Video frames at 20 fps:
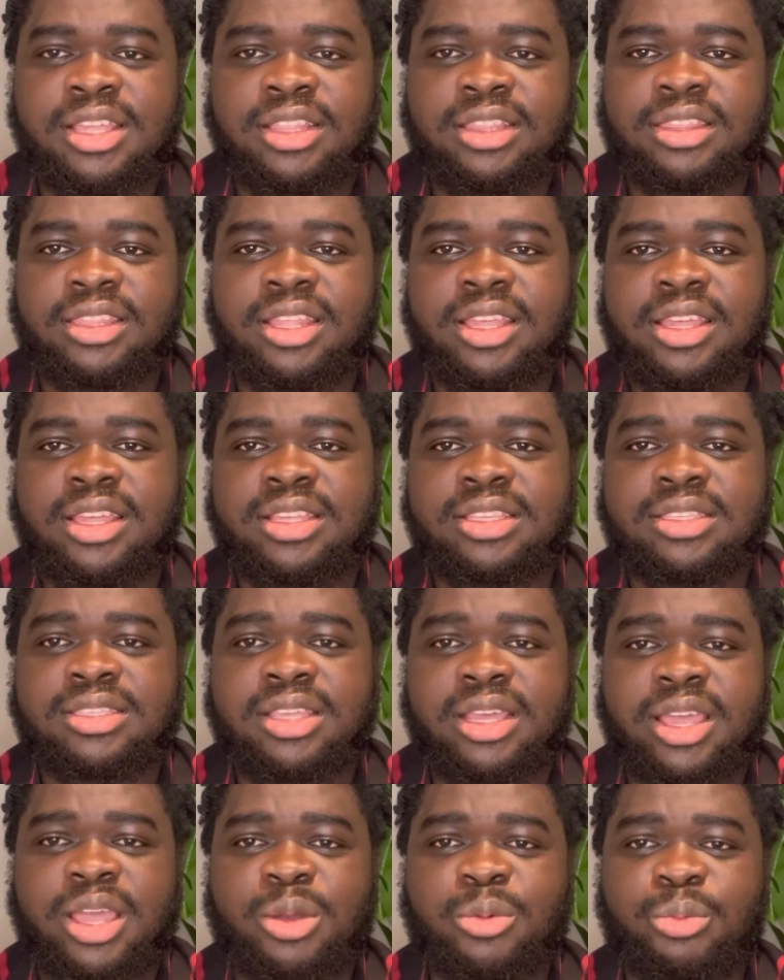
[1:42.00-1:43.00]
the
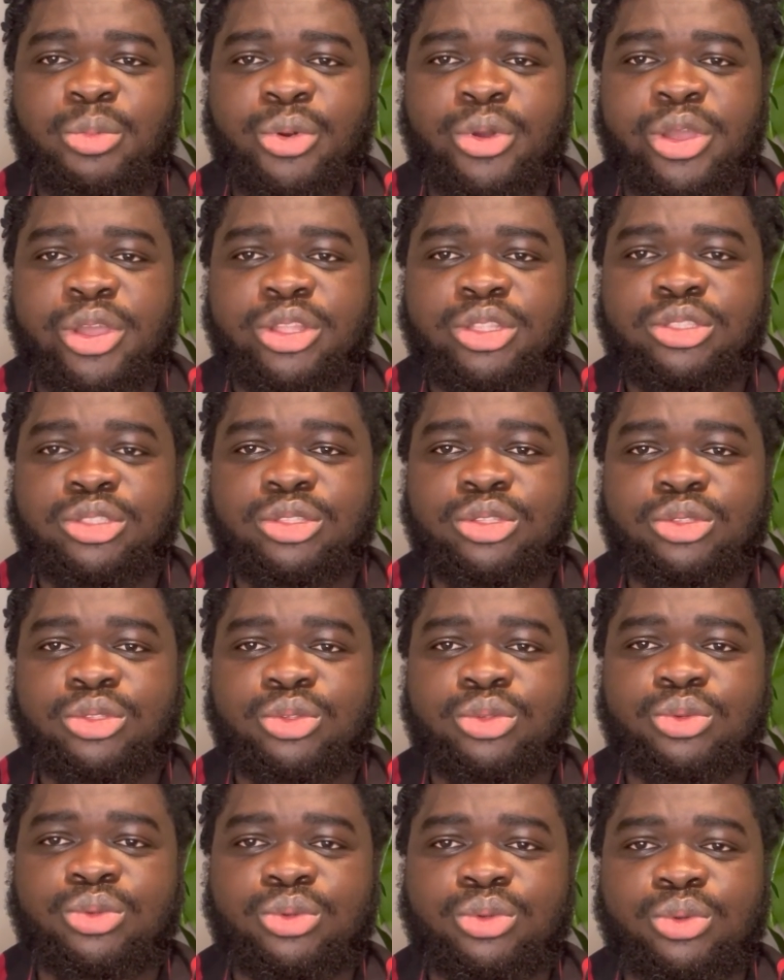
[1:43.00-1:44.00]
second point
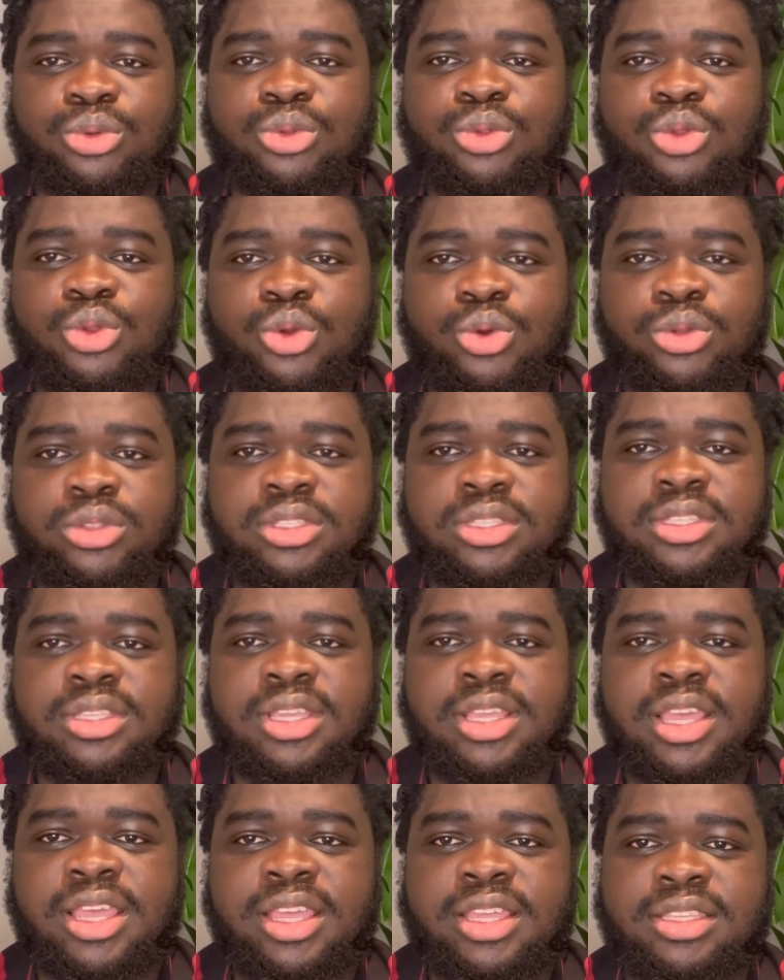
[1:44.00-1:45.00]
to note
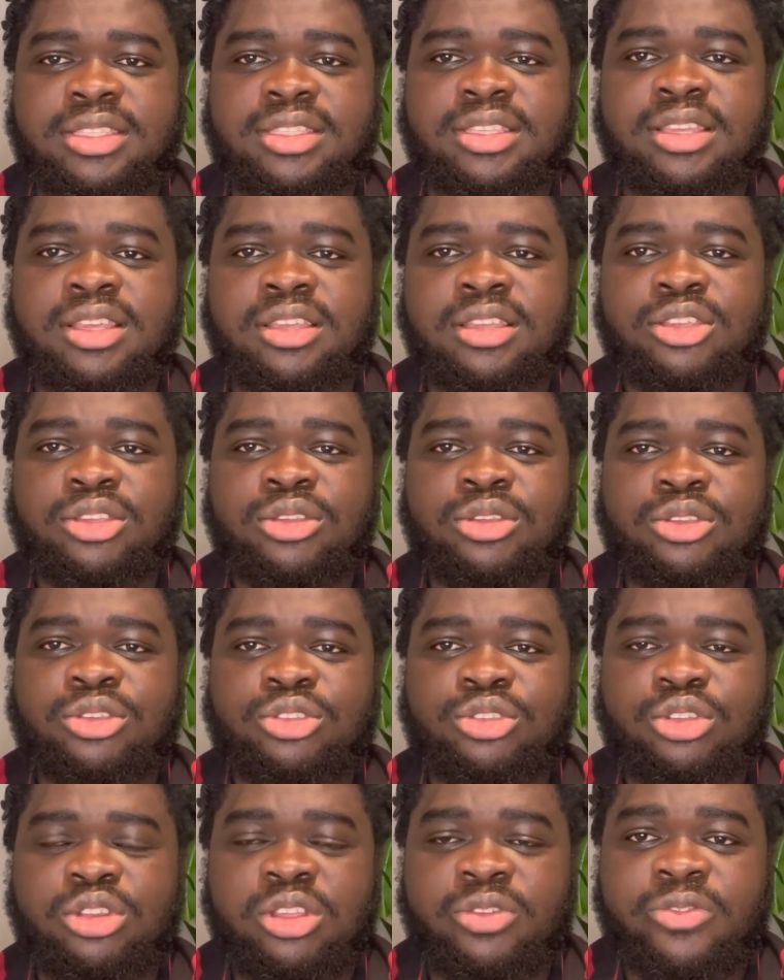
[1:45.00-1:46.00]
is
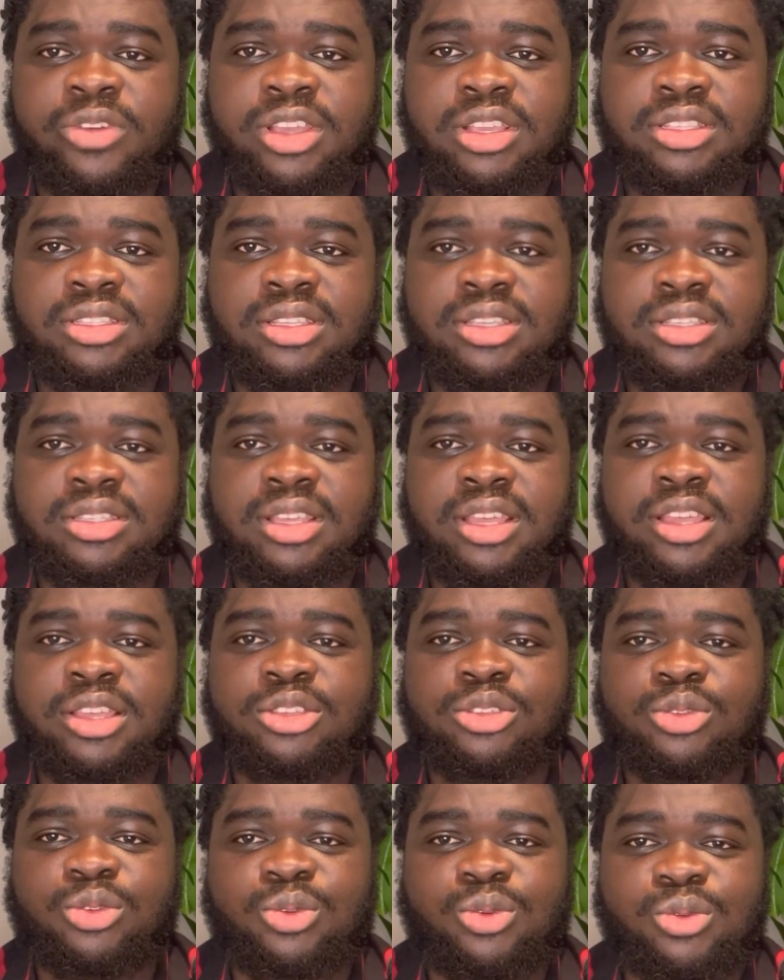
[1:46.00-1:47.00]
universities
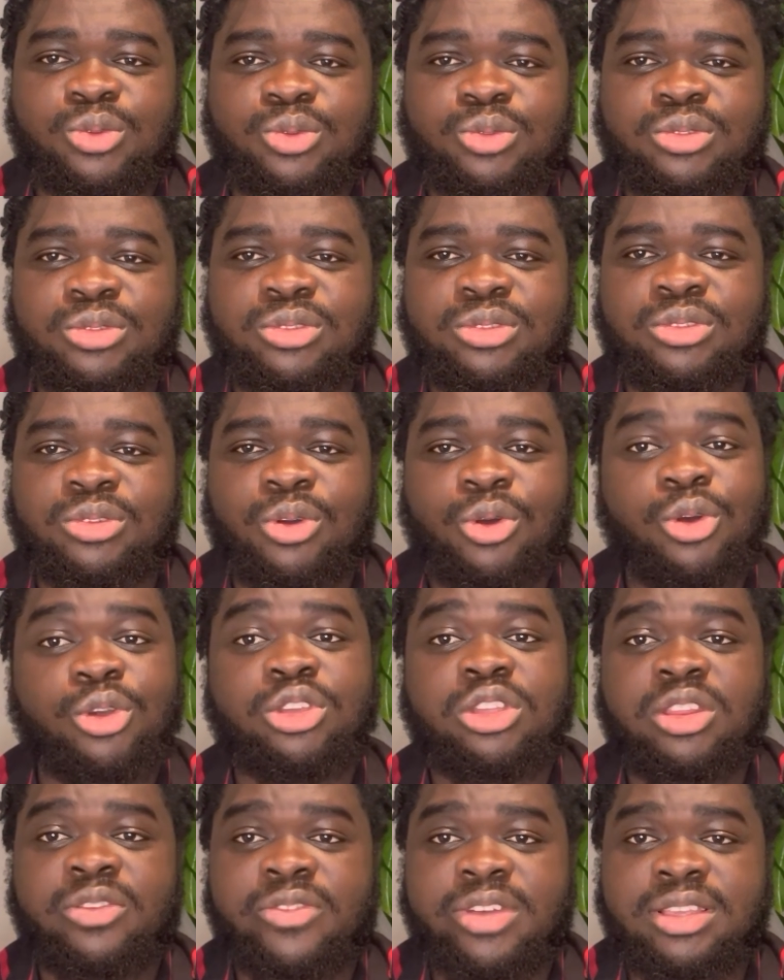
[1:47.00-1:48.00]
and schools or
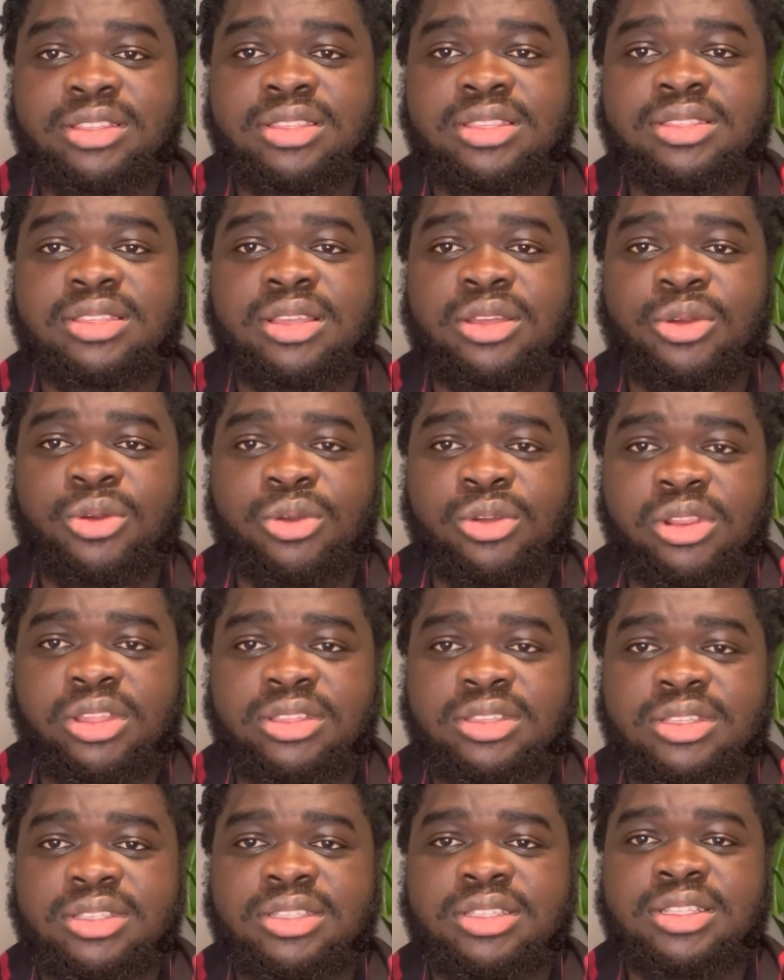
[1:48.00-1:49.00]
universities and
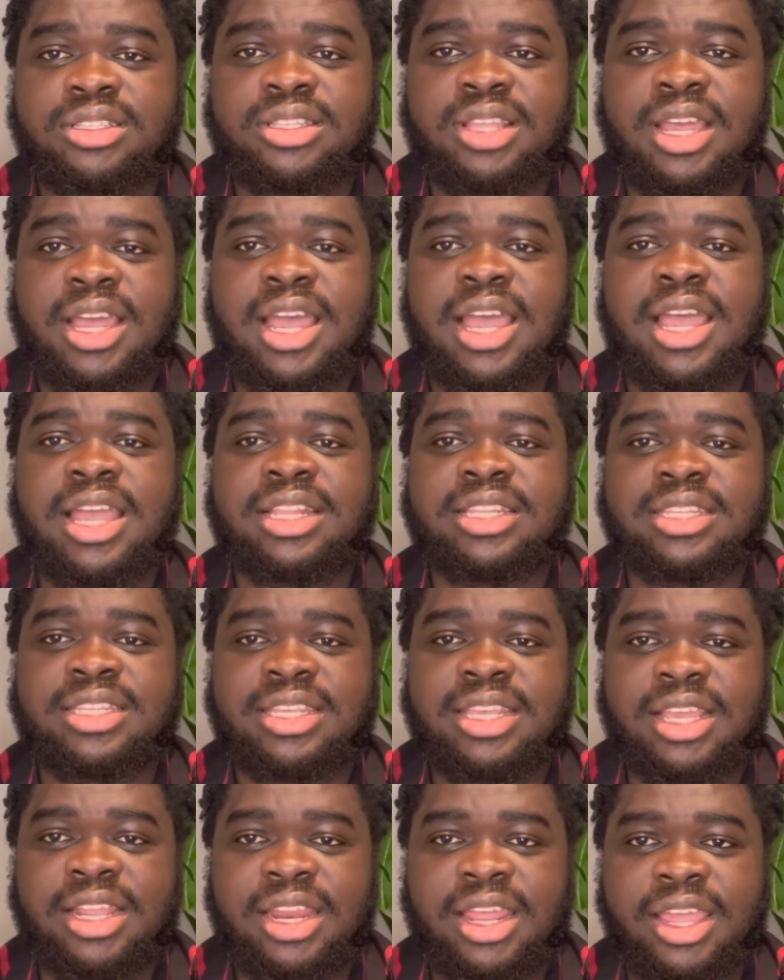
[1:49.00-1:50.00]
colleges that are
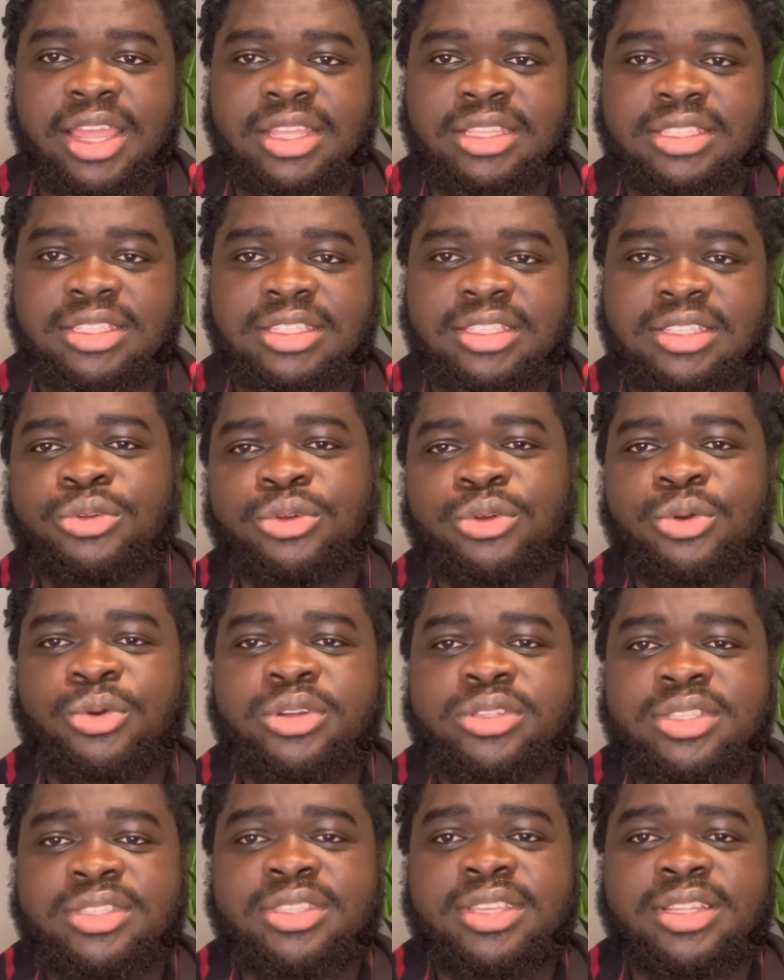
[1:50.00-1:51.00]
DLIs. So
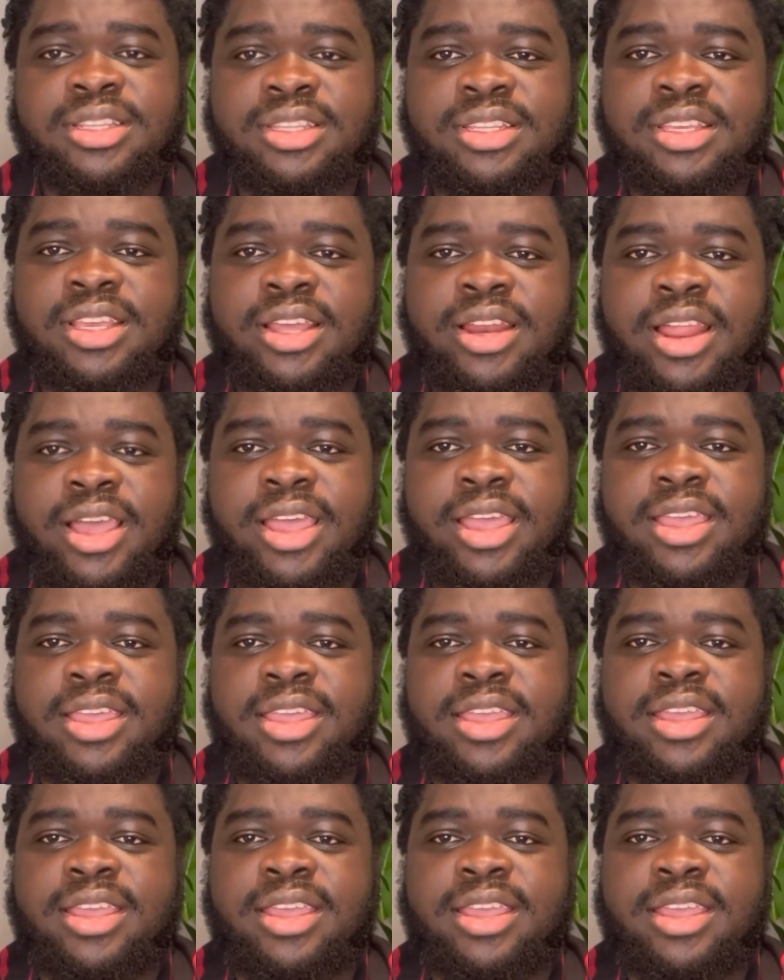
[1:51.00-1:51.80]
what is a DLI?